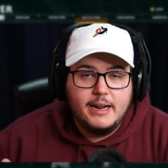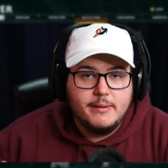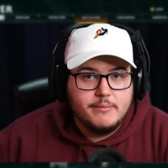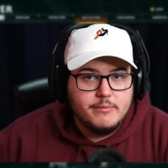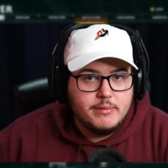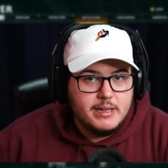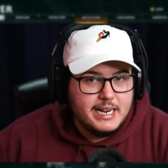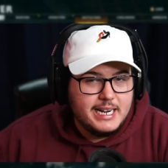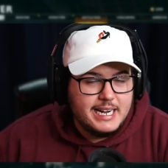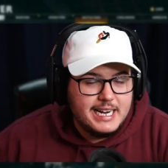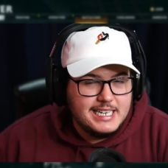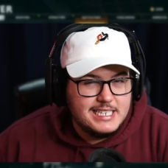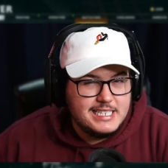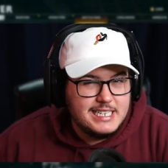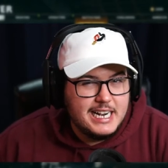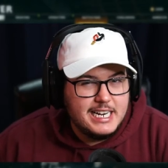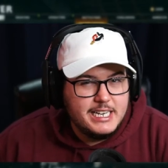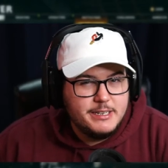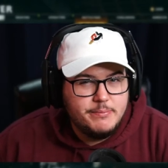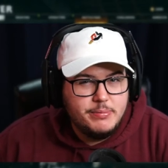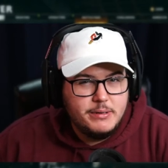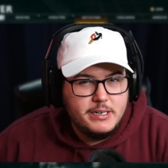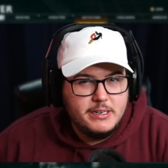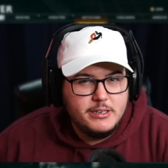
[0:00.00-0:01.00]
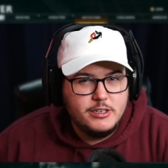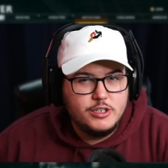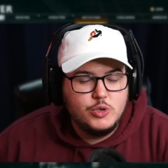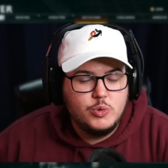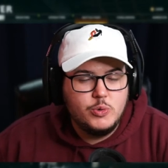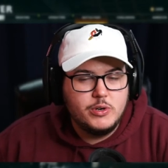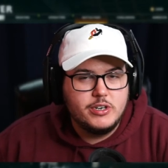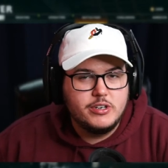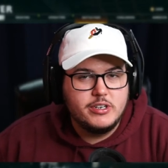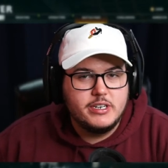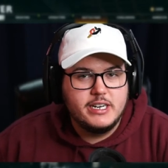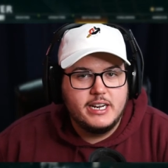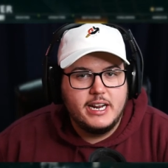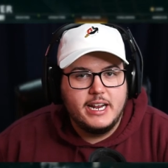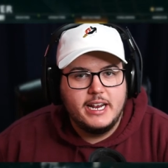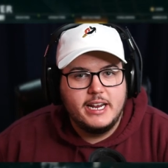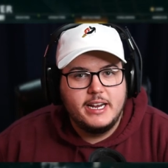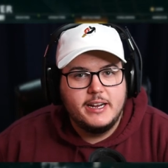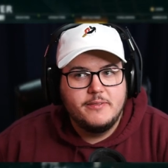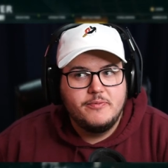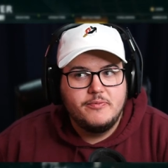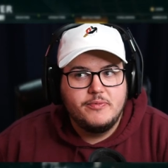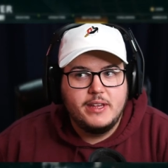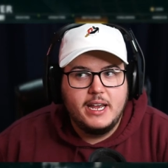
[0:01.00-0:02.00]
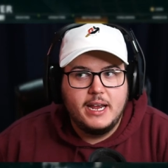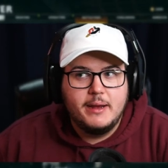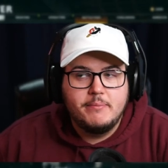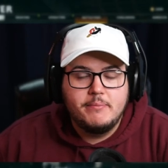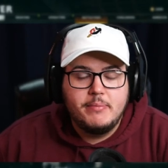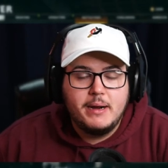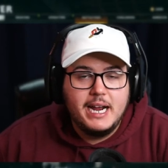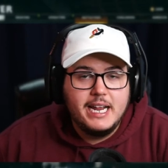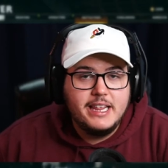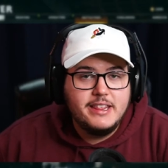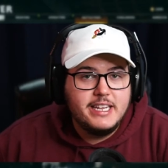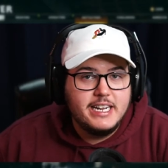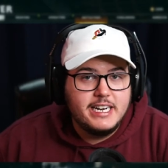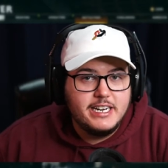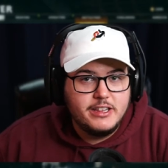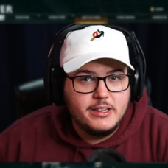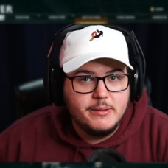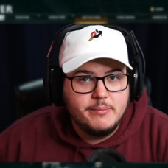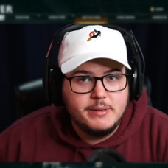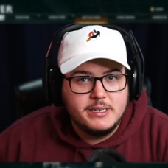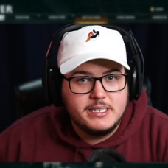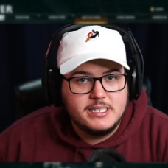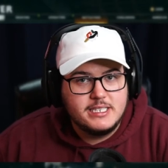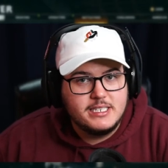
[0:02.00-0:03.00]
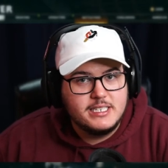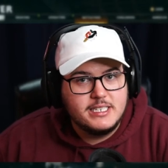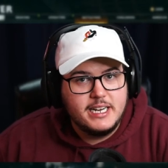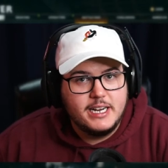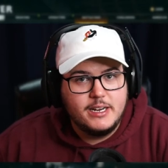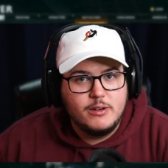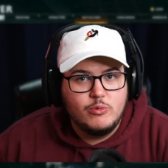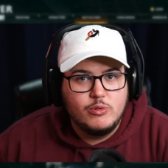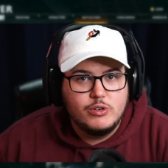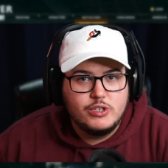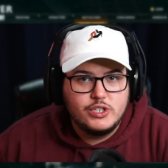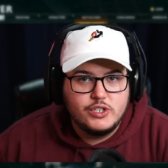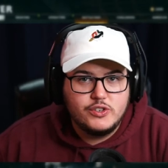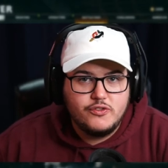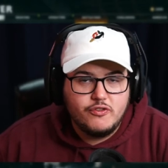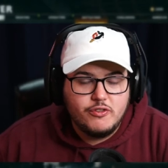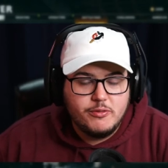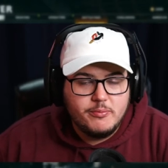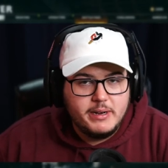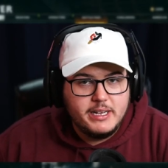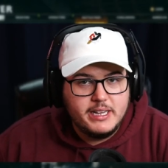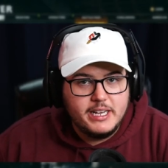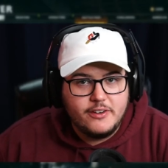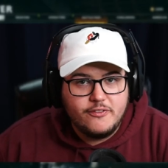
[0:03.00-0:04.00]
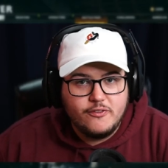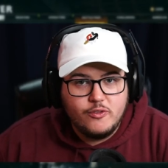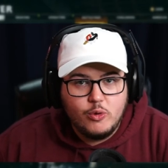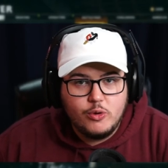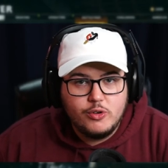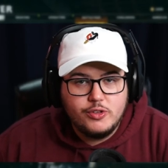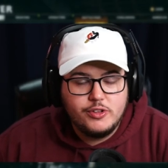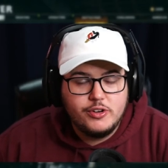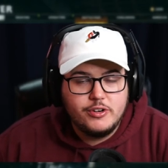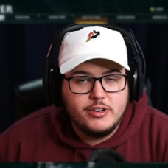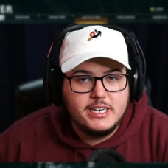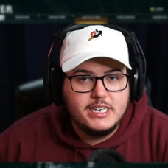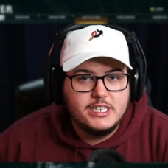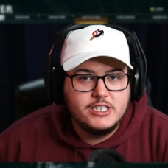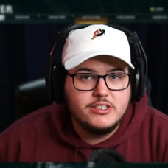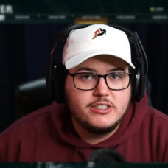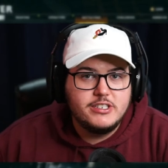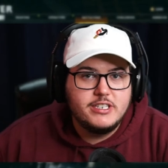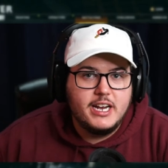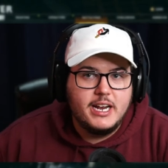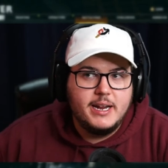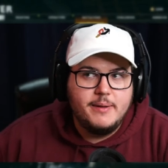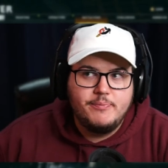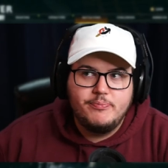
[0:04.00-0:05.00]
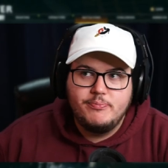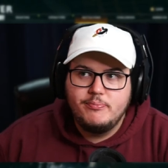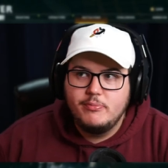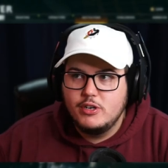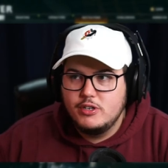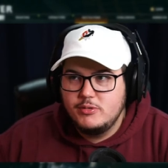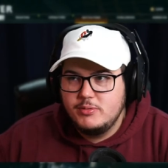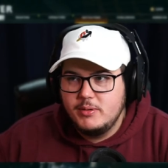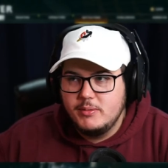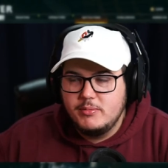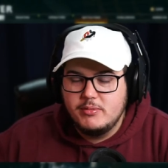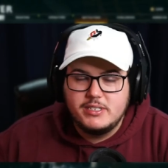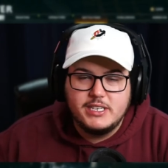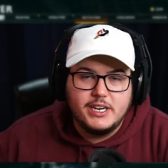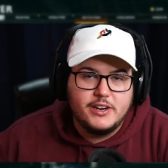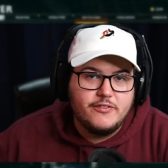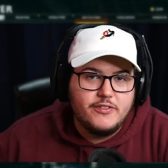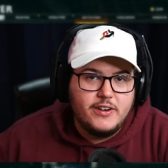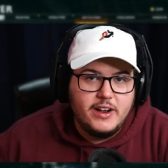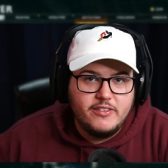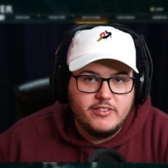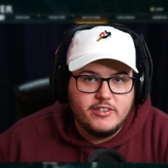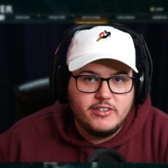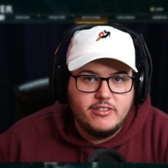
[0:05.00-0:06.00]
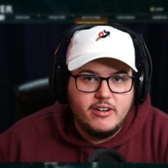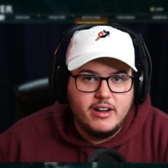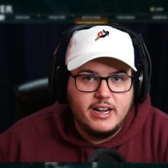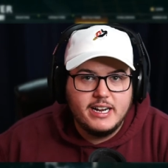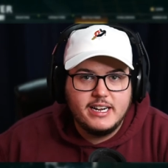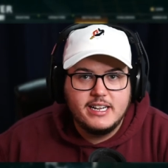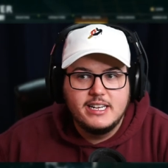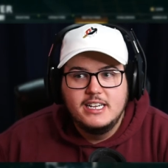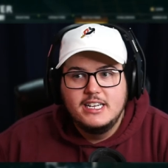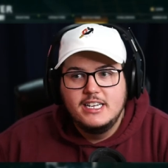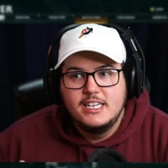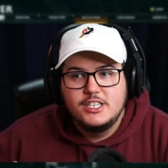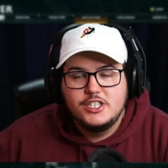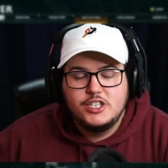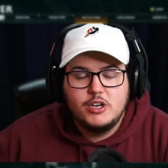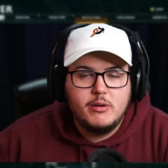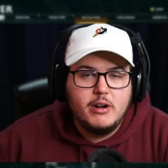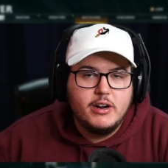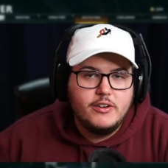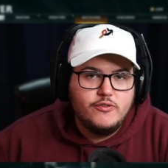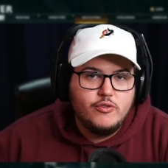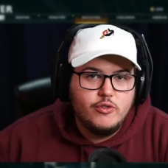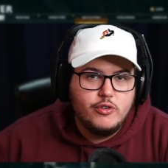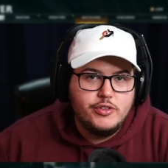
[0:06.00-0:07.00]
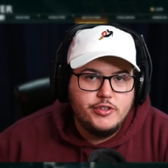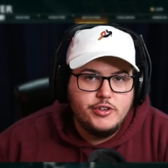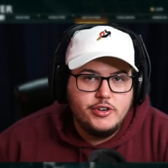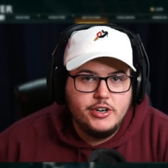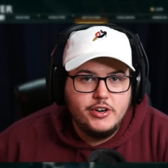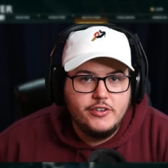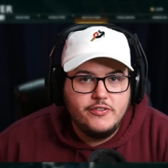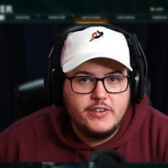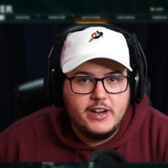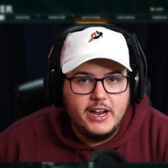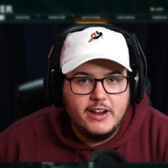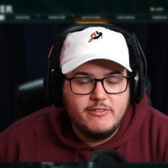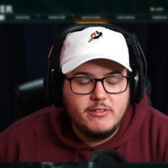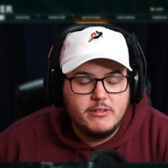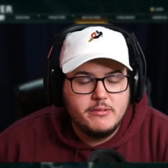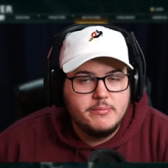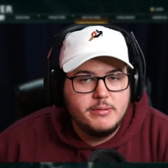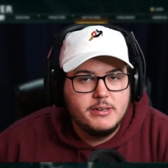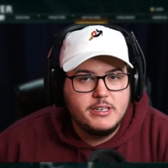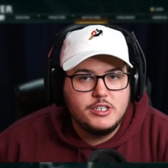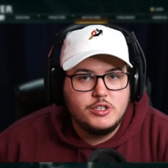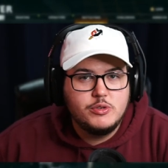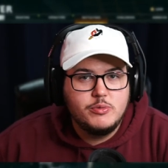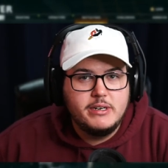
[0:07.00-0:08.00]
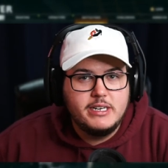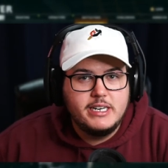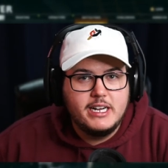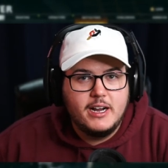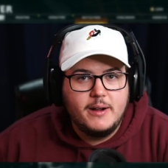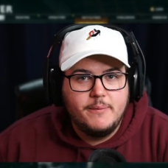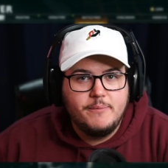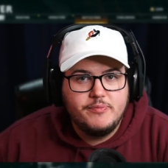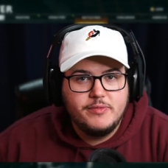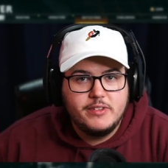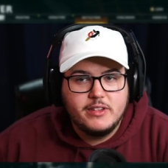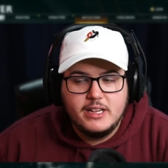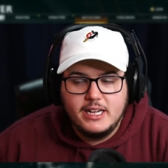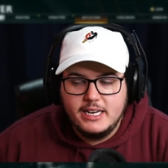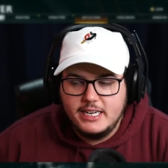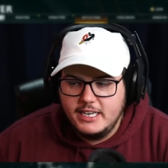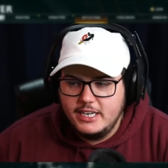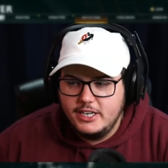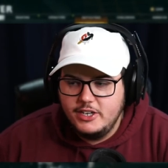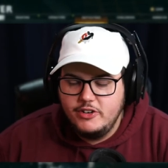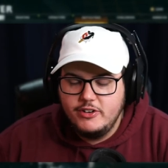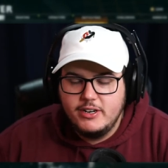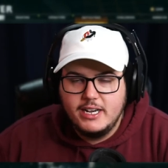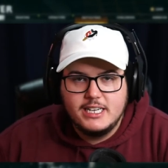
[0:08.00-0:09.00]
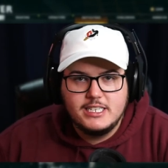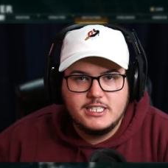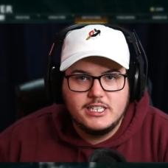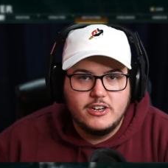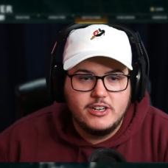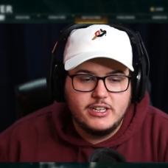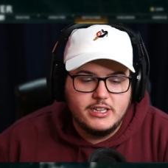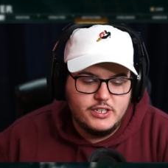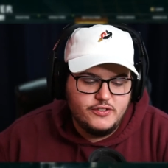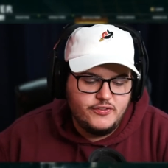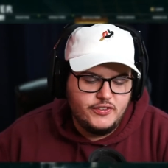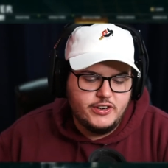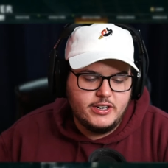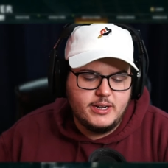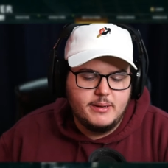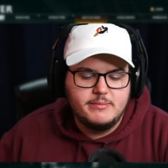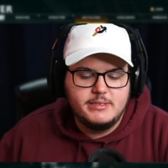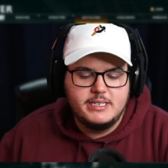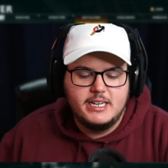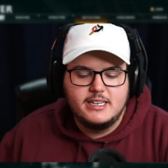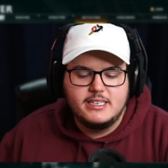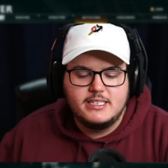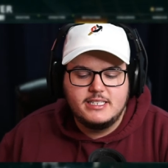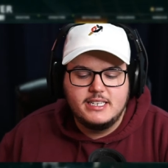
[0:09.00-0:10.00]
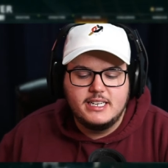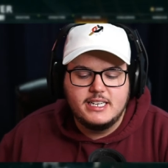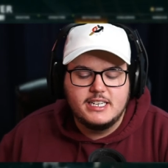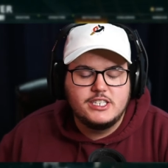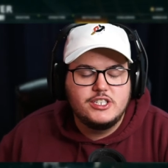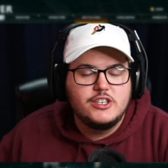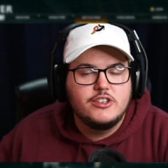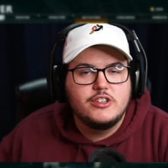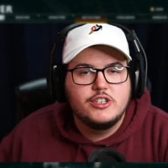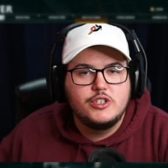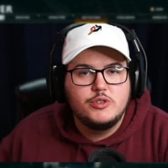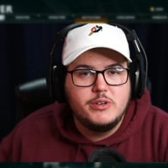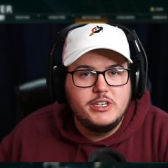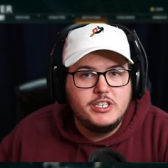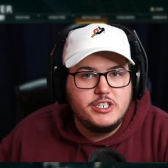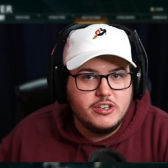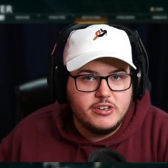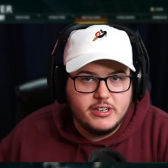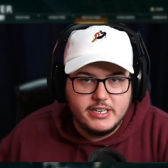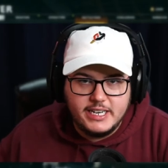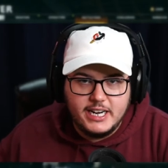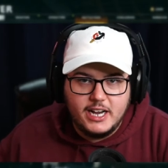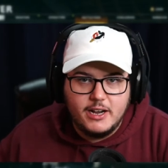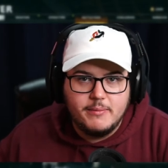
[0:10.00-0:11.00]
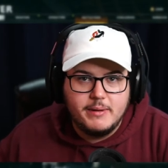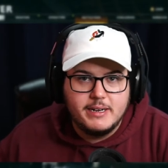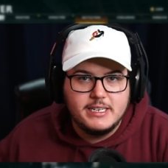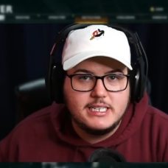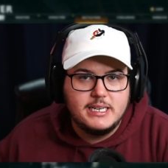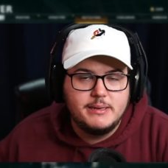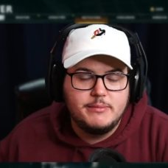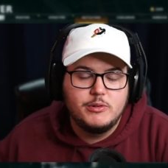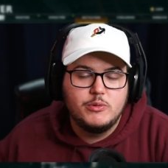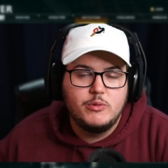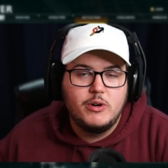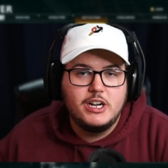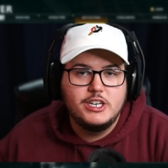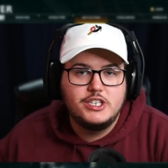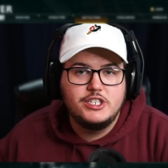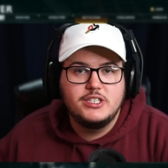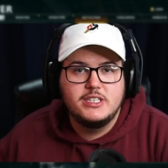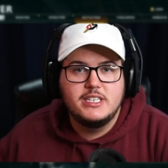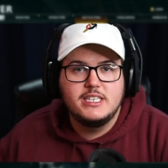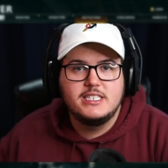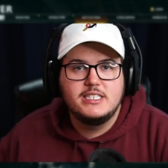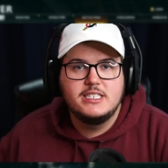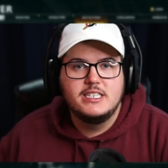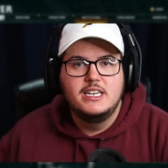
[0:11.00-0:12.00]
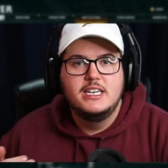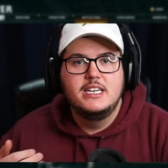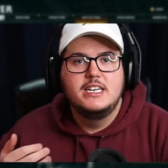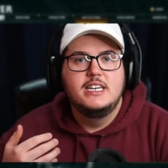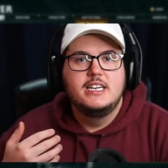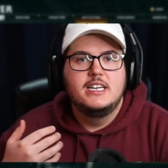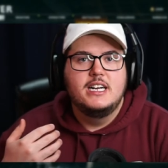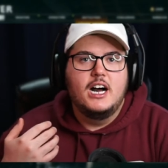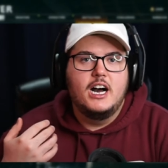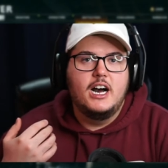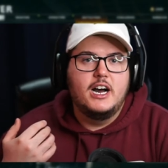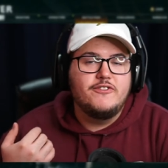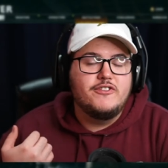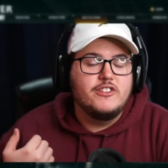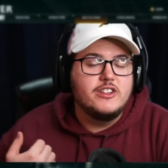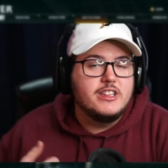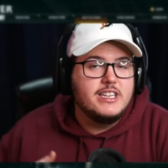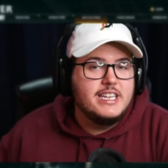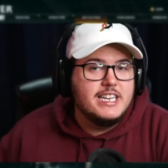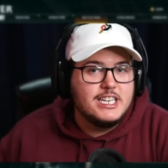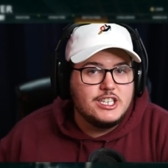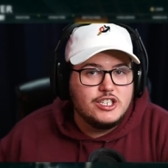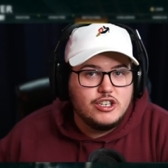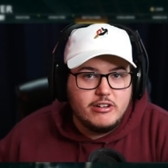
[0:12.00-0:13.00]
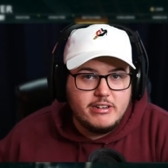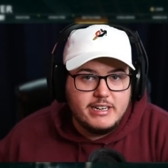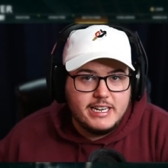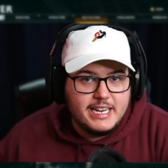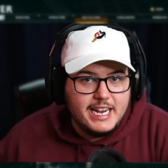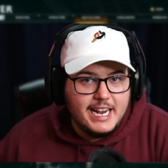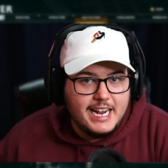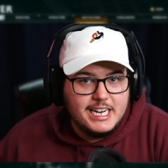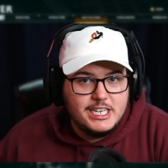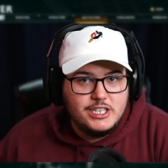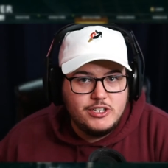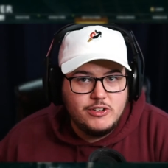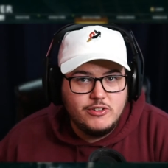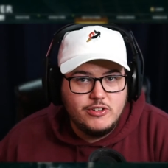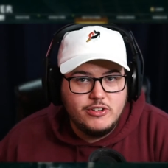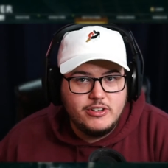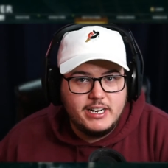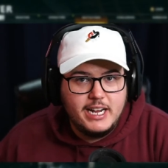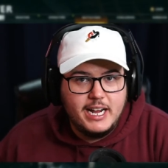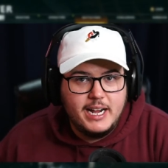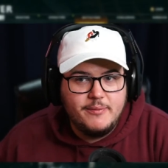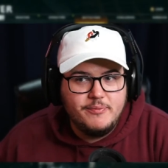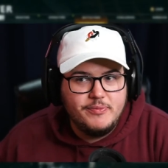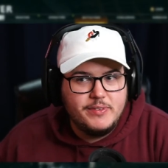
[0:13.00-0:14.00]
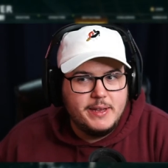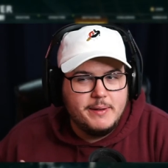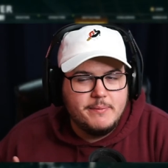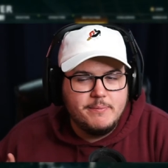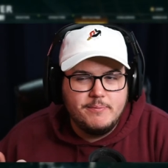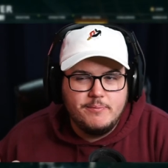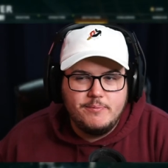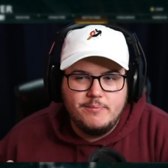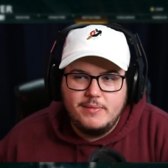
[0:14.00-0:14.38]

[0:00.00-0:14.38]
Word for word: like I, I put it in Twitter today that by the end of the business day, which is for me like 4:30 Eastern time, most people it's like five o'clock. So around 4:30 or five, I'm gonna put a tweet out letting you guys know. And this video comes out at six, so the tweet's already out by the time you're watching this. Uh, if the league is already canceled or not, it.